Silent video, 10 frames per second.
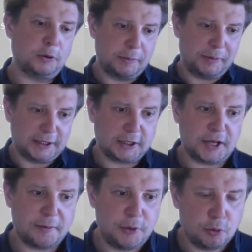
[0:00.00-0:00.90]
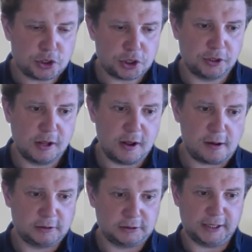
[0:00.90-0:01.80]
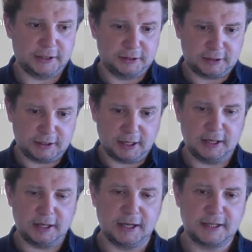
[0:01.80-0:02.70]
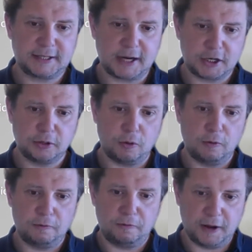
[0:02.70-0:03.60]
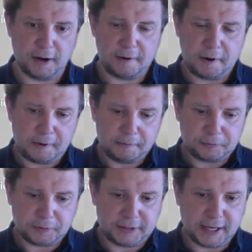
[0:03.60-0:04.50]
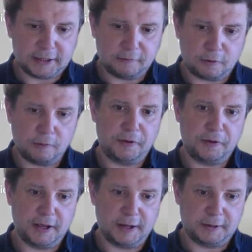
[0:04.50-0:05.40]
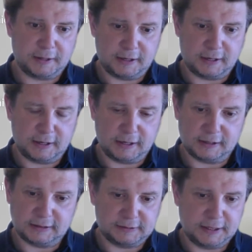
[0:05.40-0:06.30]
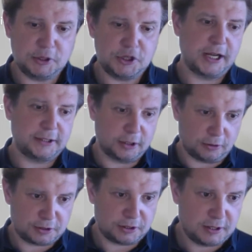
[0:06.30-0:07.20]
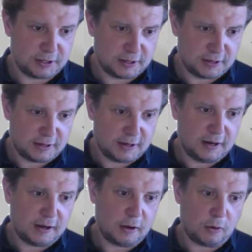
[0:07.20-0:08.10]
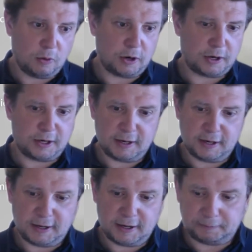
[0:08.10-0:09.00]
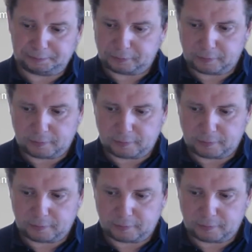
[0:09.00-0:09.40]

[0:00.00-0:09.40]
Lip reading: automated attribution and extraction of the data from the image catalogs. Or